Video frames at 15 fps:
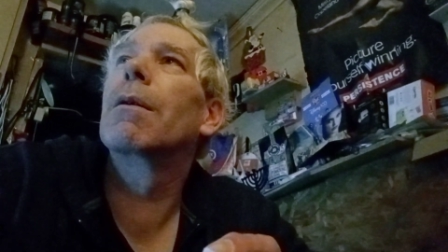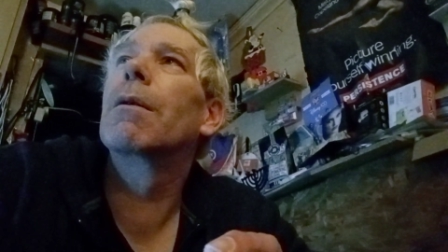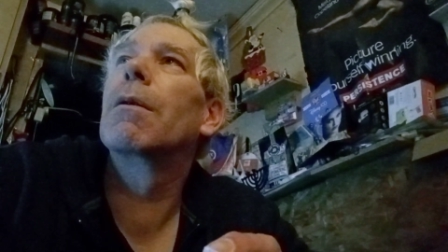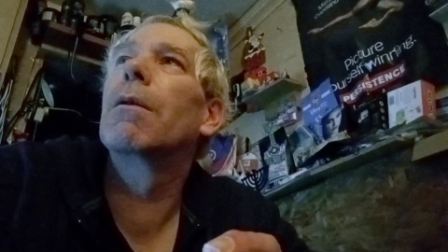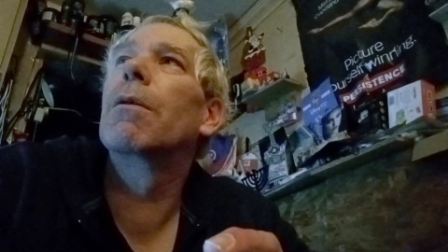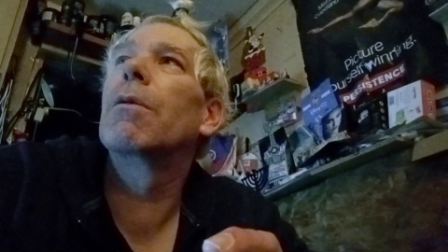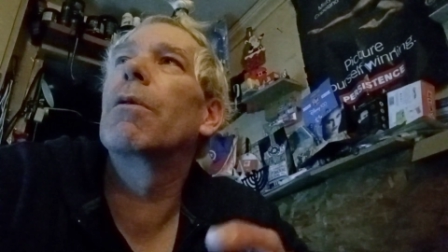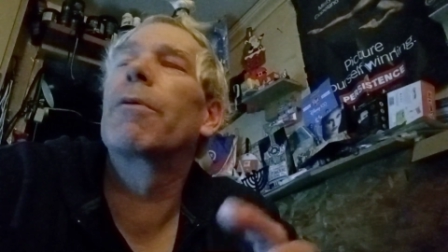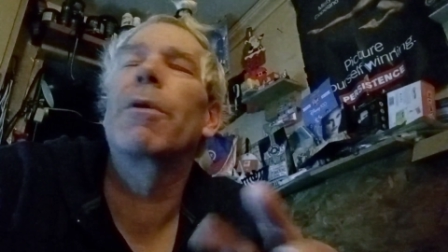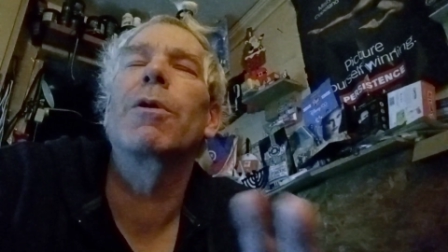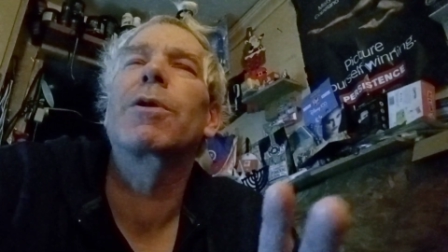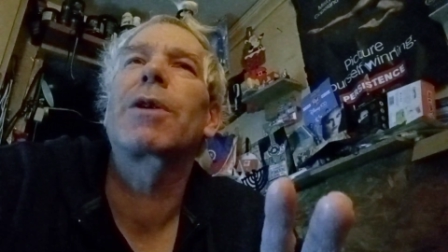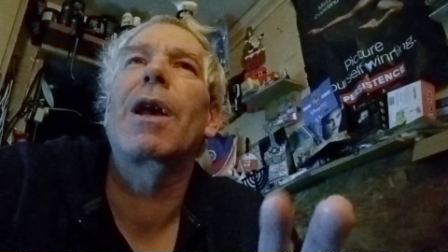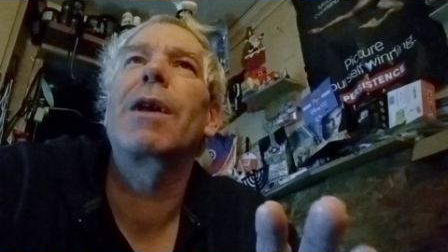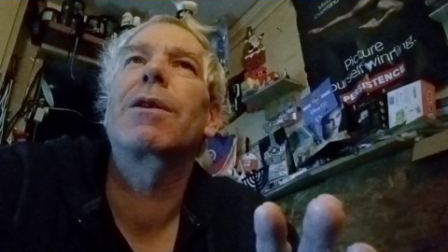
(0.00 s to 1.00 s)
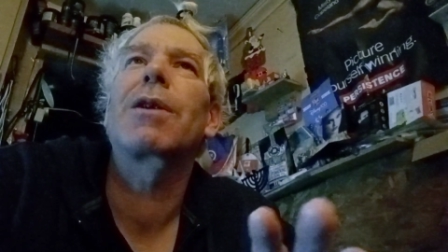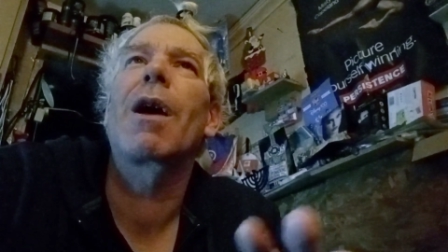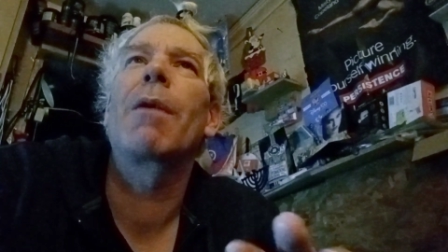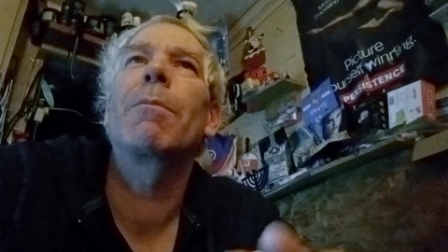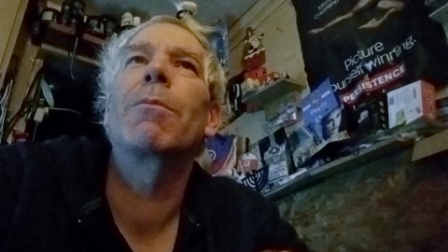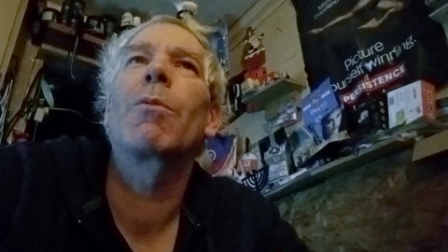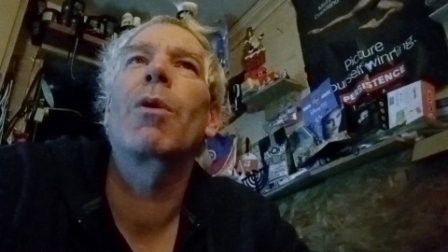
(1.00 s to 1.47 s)
they'll say
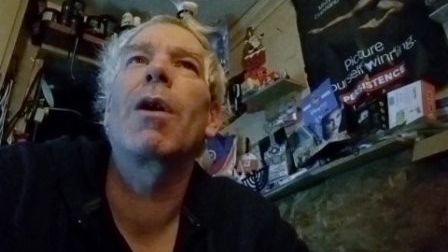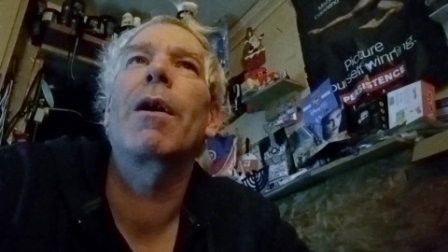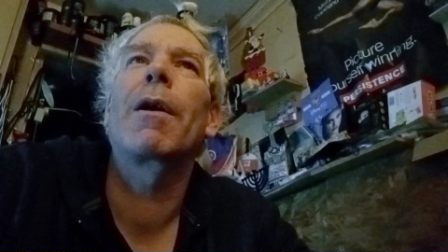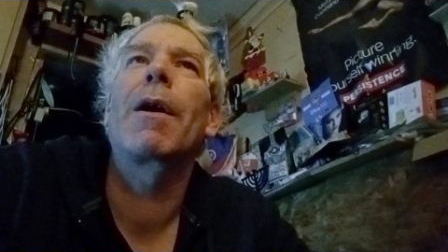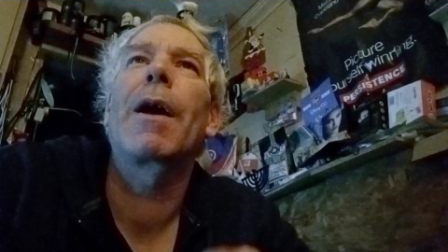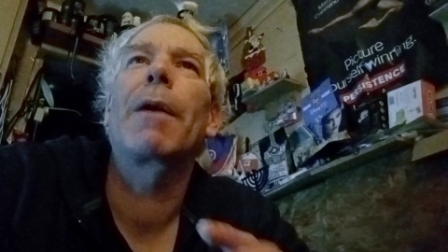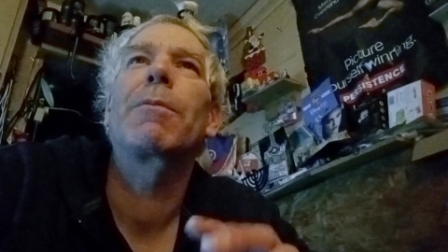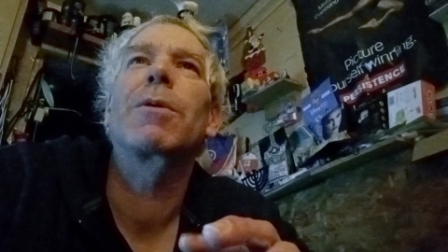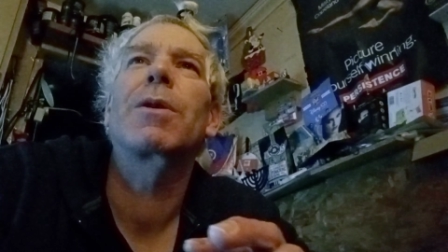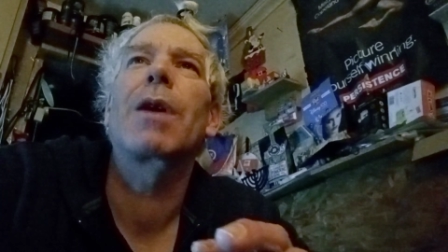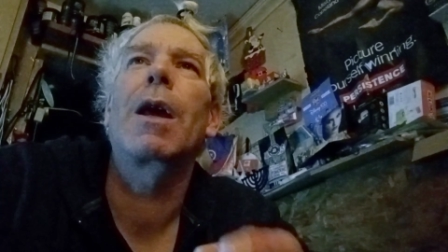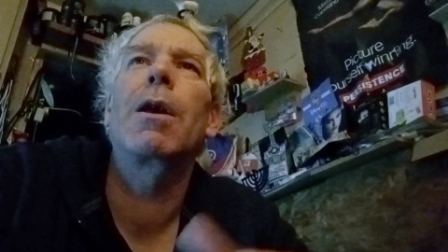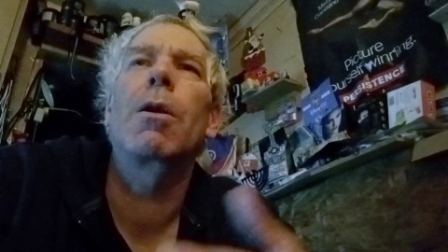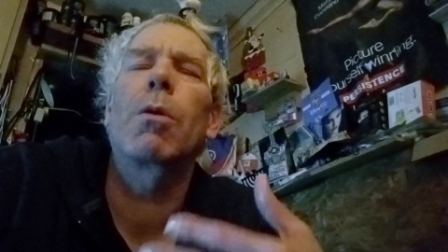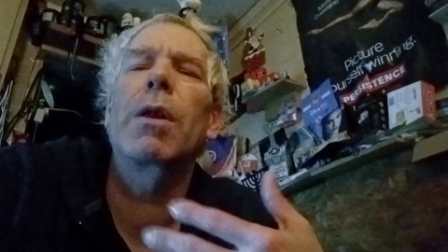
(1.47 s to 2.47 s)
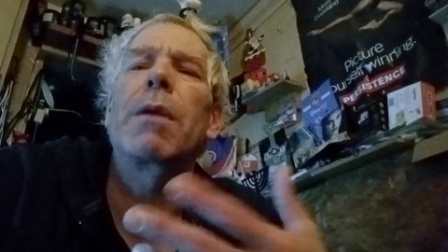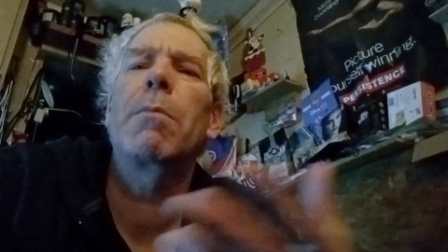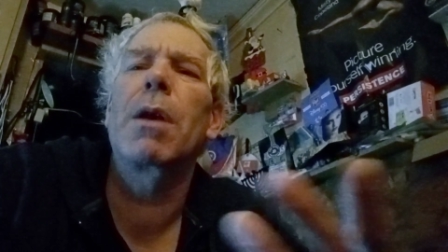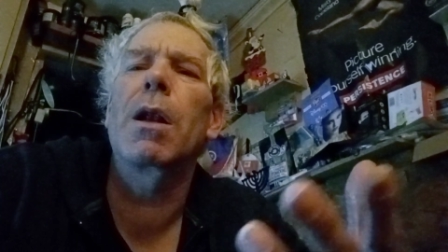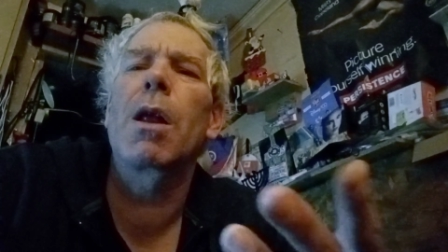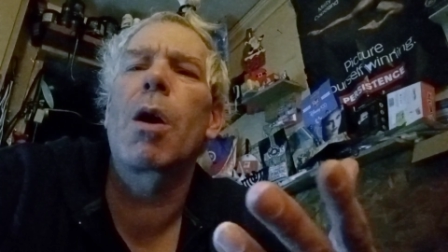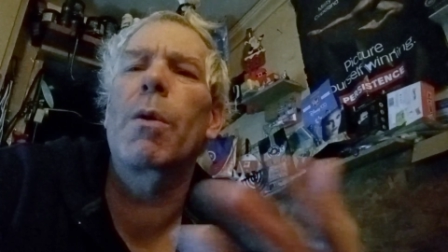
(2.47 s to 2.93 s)
something where I have to say, you know, leave
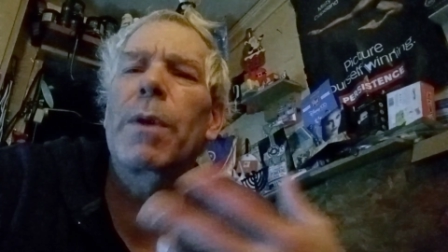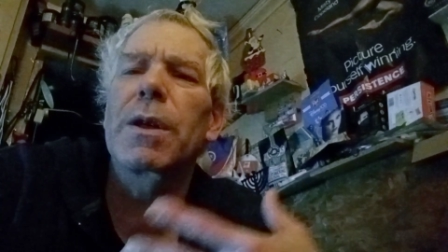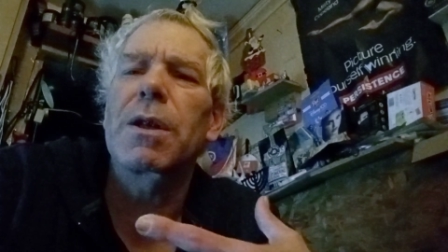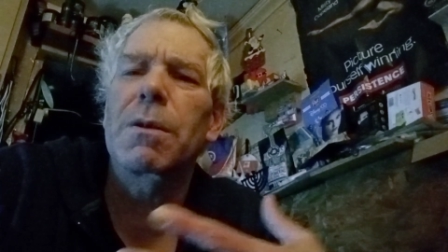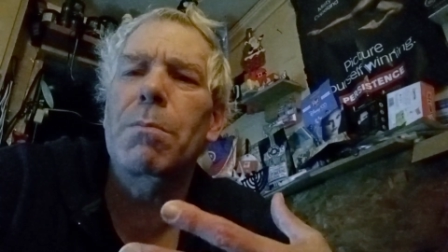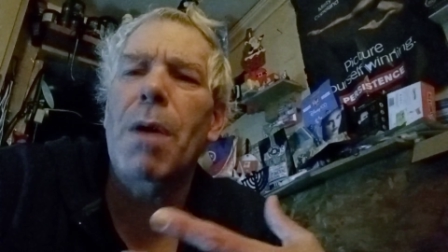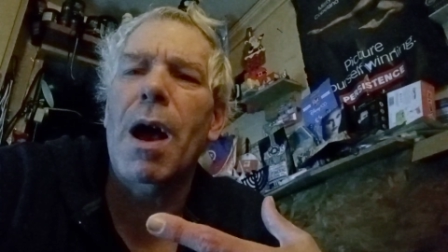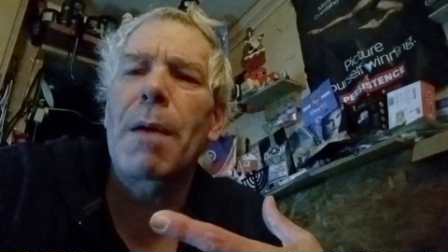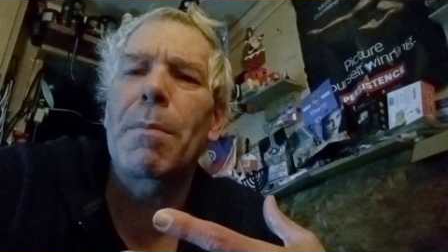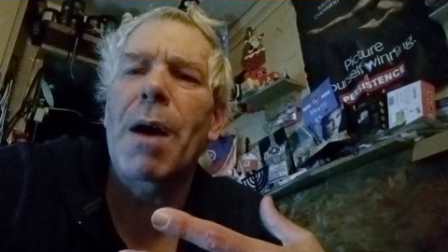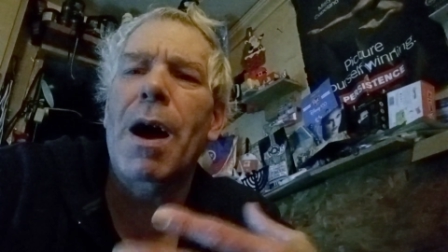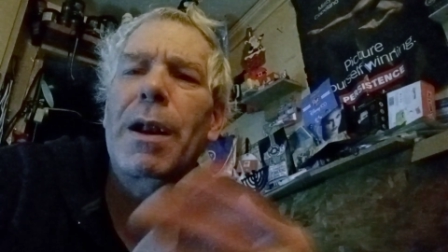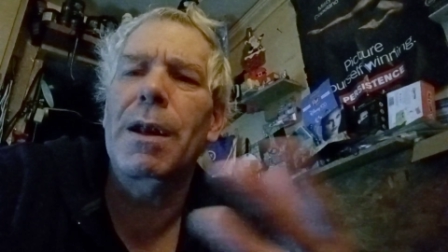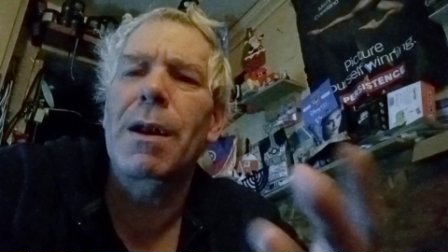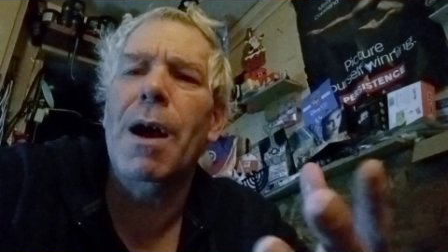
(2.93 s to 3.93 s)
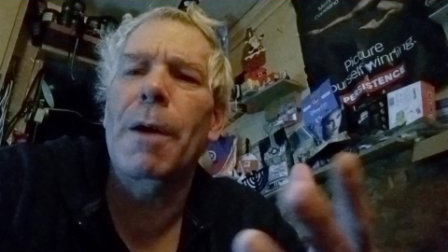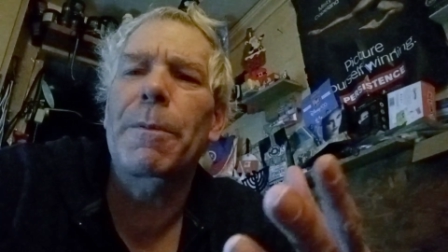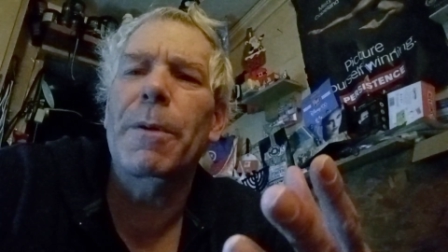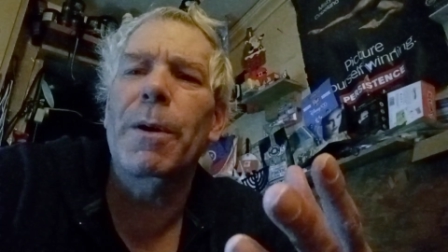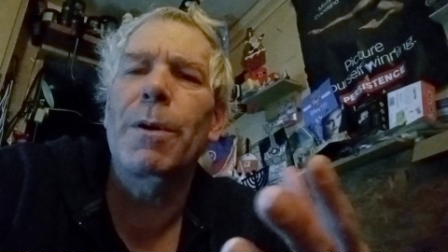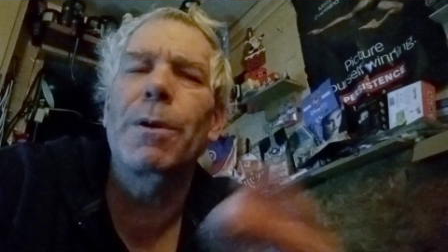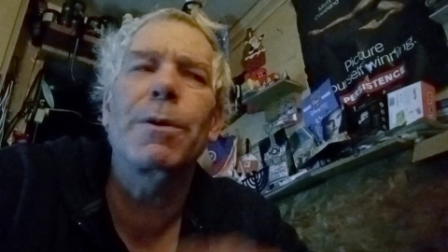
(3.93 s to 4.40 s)
me alone. This is my body, not
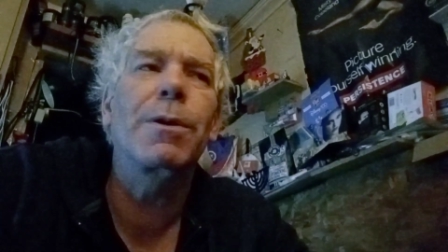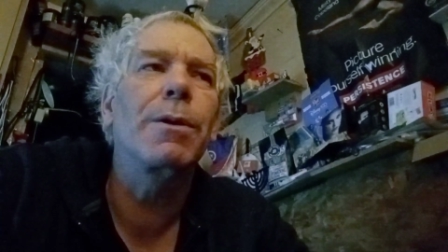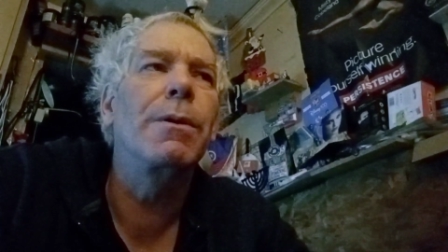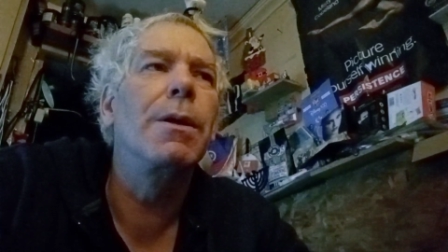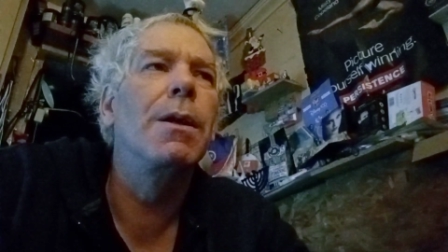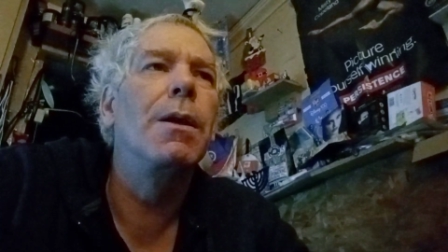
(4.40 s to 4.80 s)
theirs.